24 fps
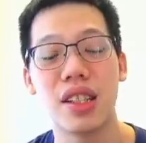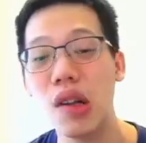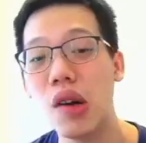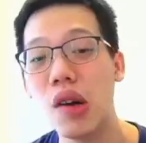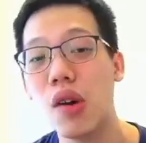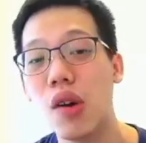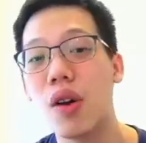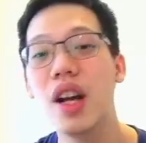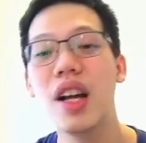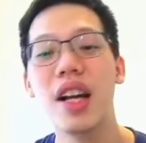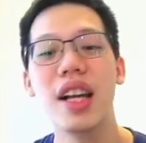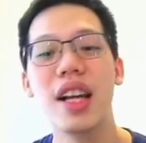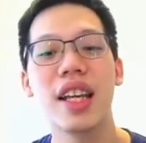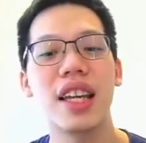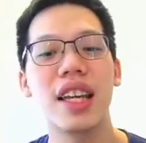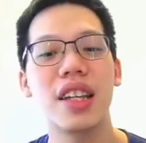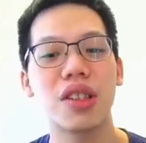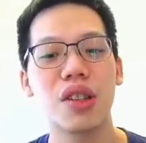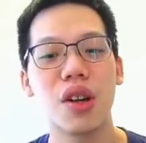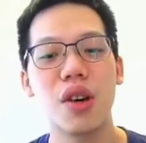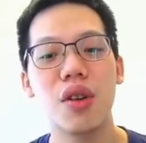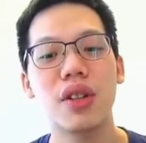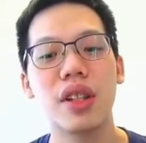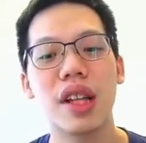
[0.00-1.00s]
No, he
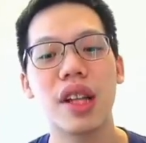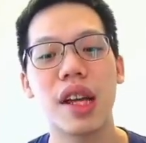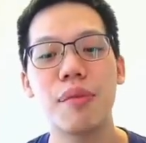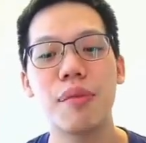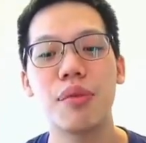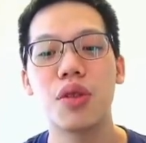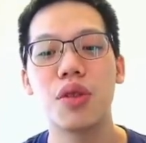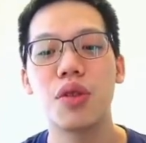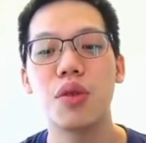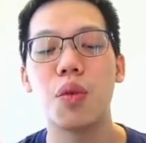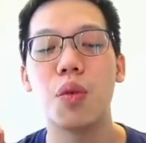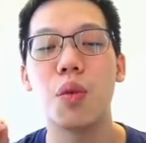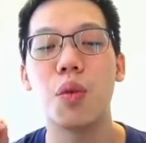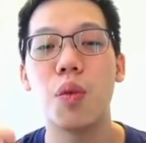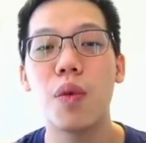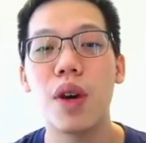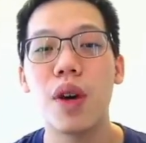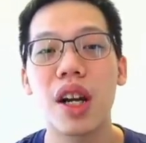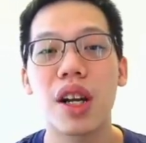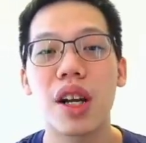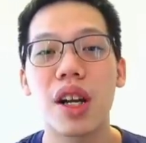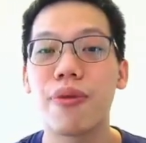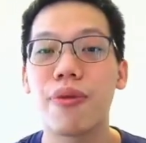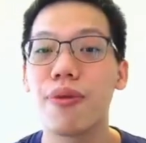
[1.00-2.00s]
told them to
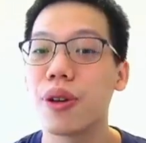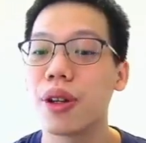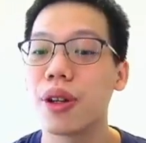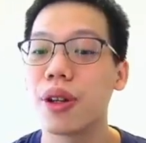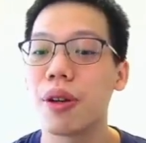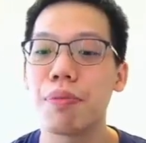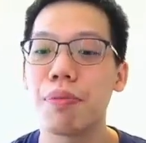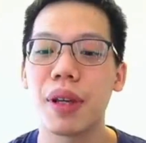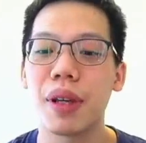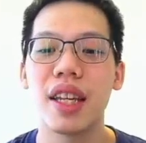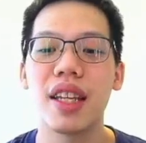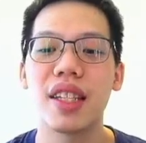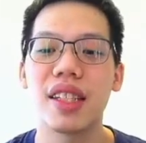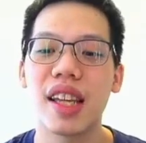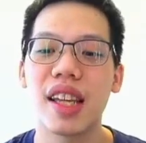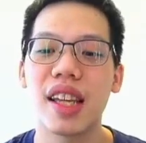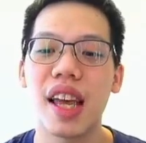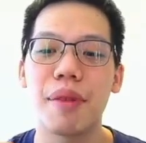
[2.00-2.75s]
work for the peace